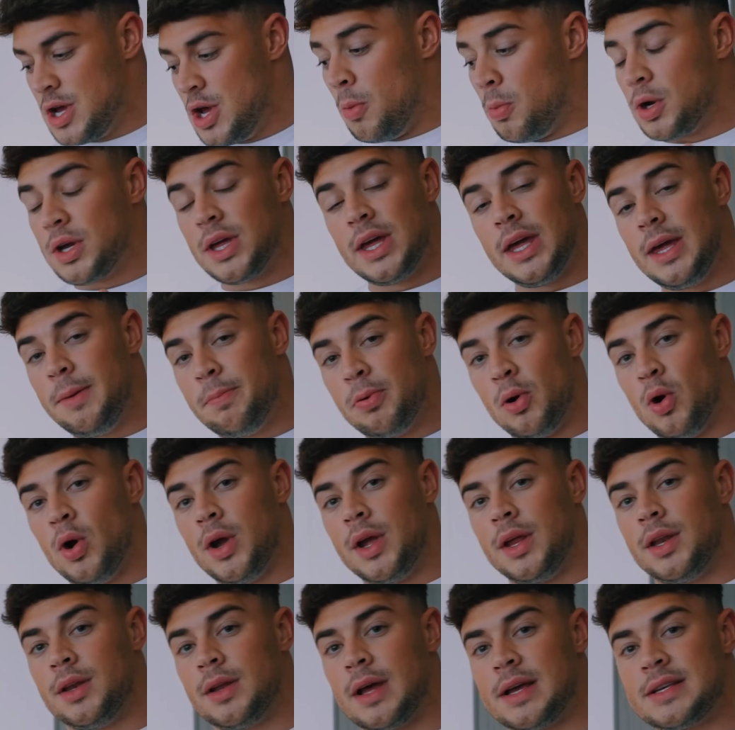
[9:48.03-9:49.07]
But key
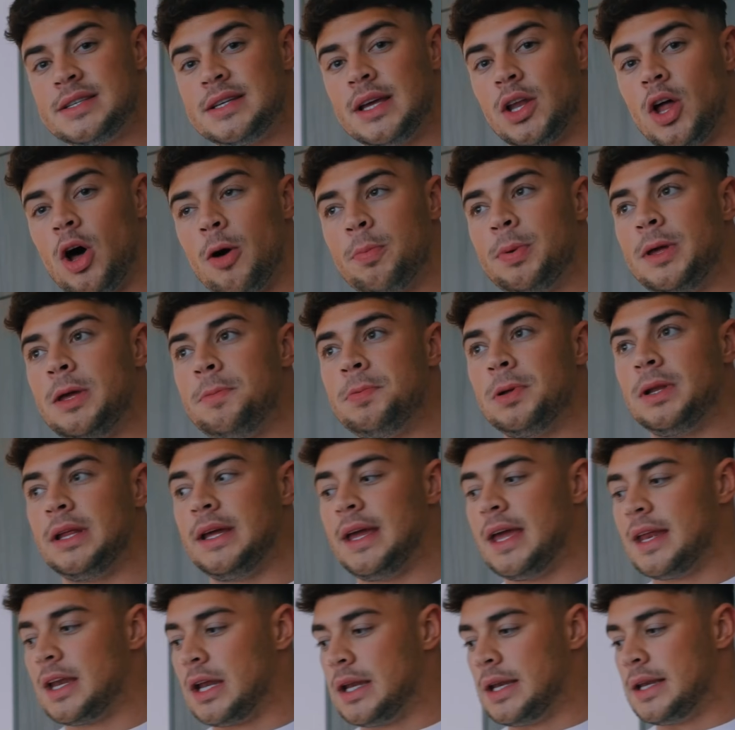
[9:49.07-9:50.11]
point, I see a lot of people
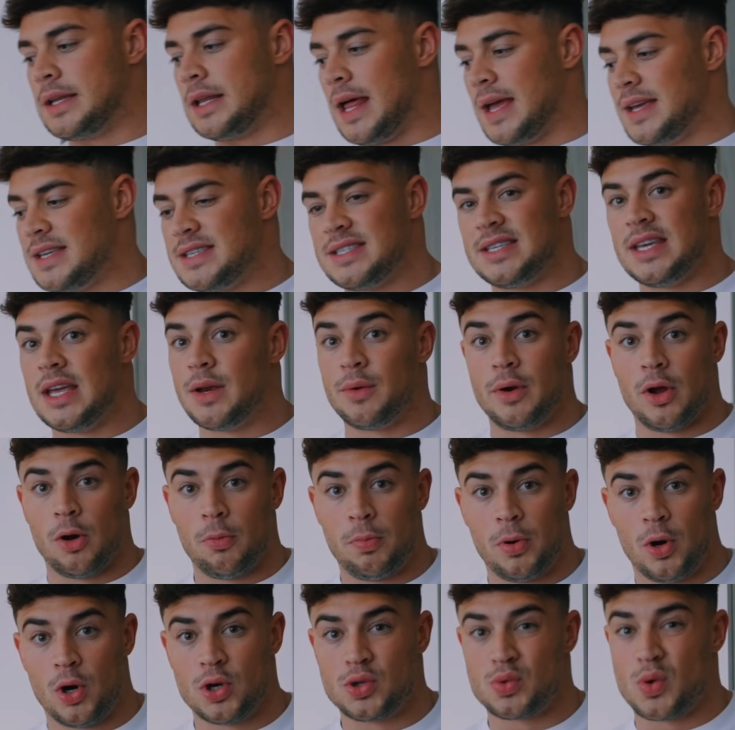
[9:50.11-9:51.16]
eating like cereal
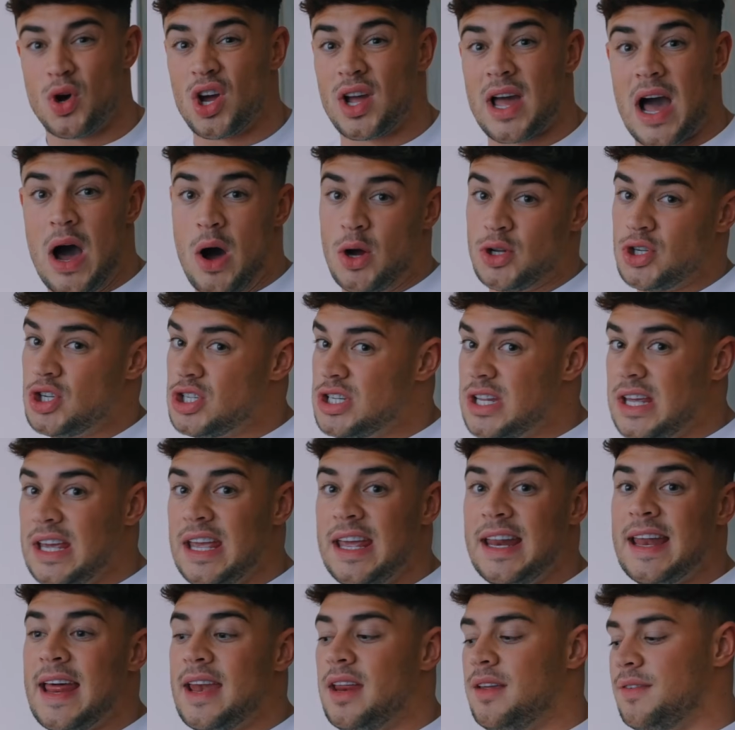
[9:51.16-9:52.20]
post-workout and just
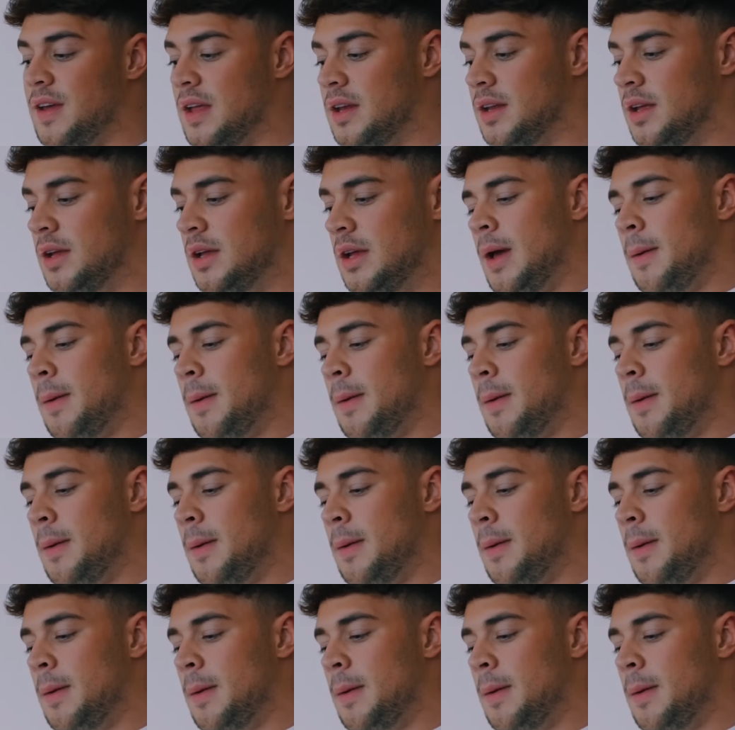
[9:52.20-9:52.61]
eating anything.